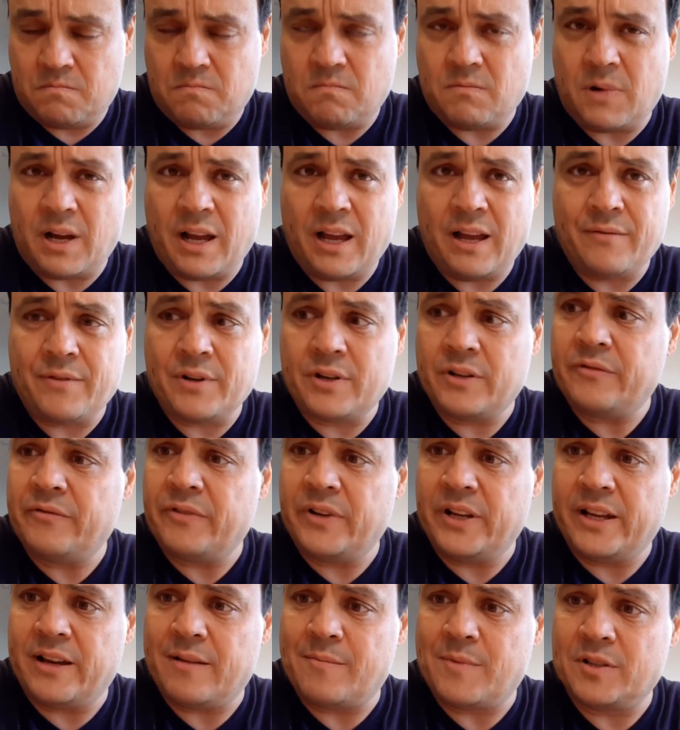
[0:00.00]
I have a good
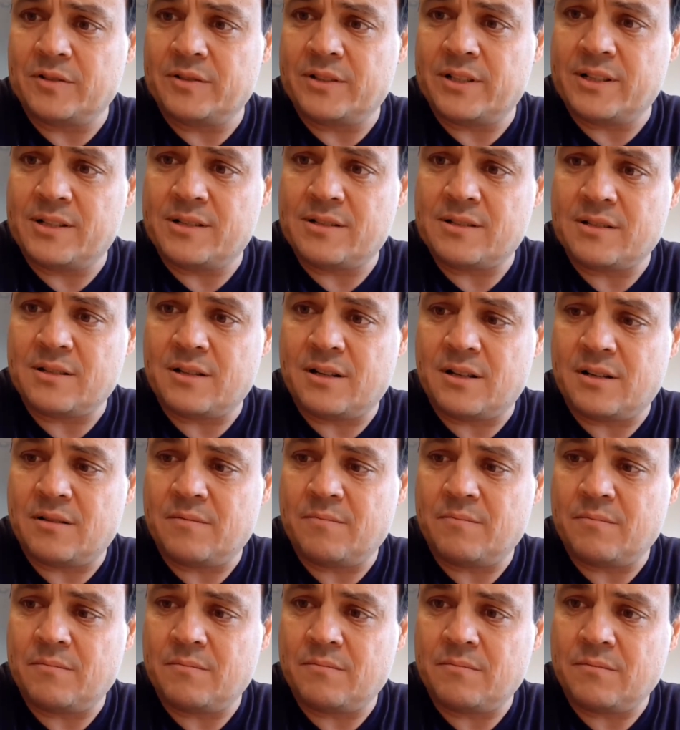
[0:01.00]
feeling about this.
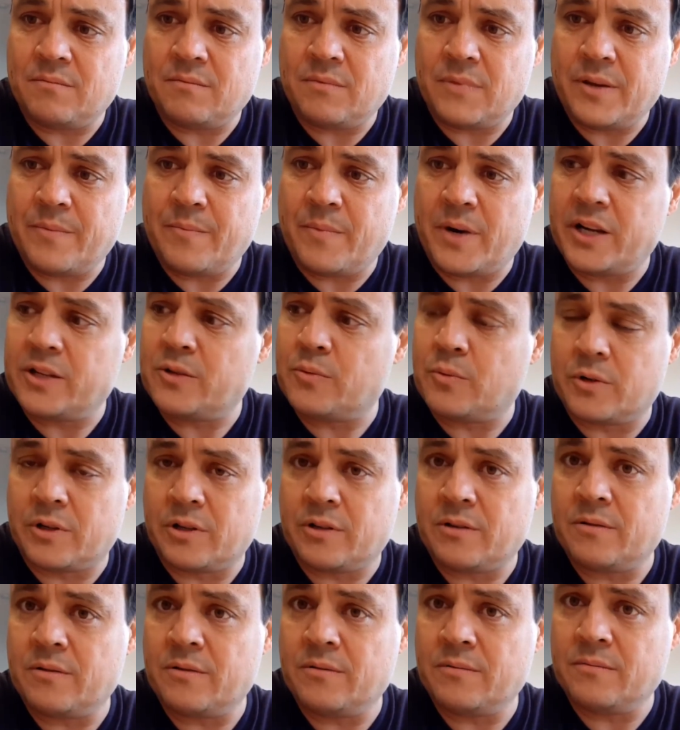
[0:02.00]
It might
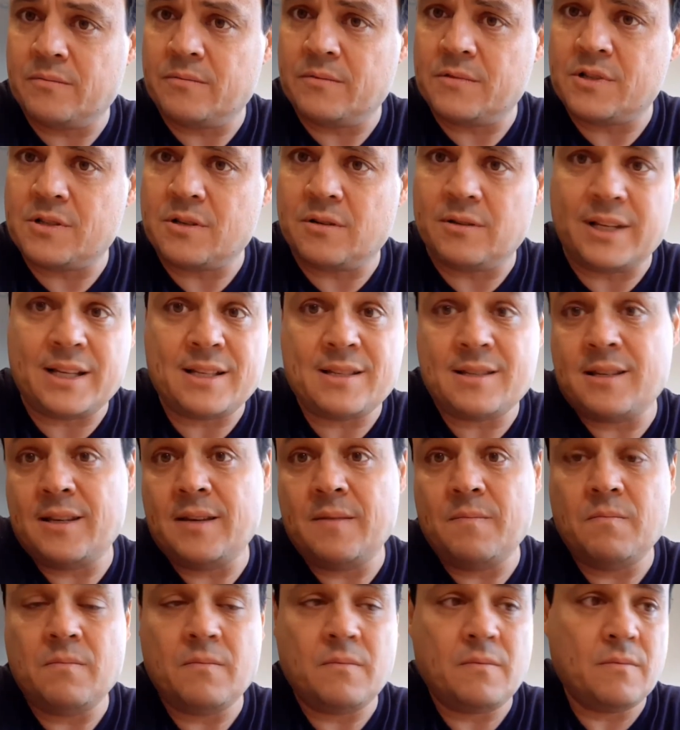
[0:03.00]
work, so let's
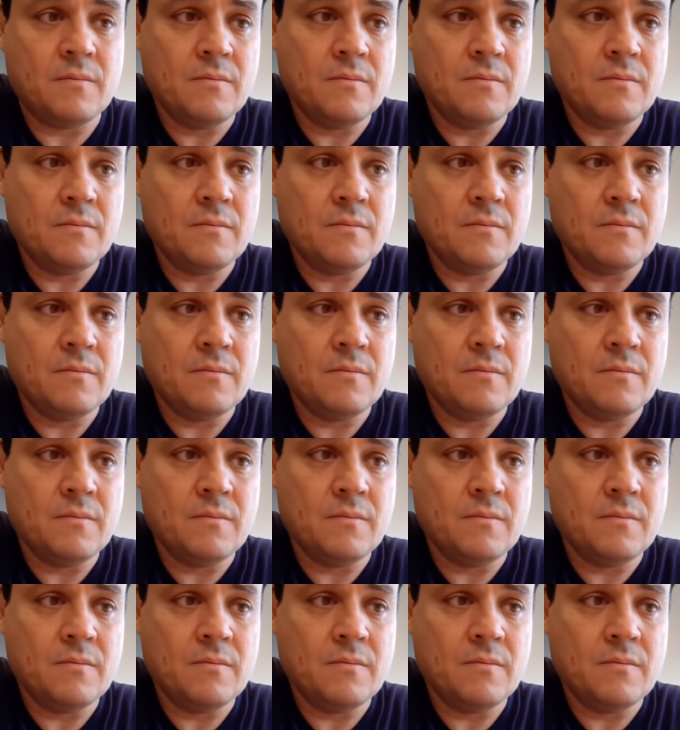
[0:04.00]
see.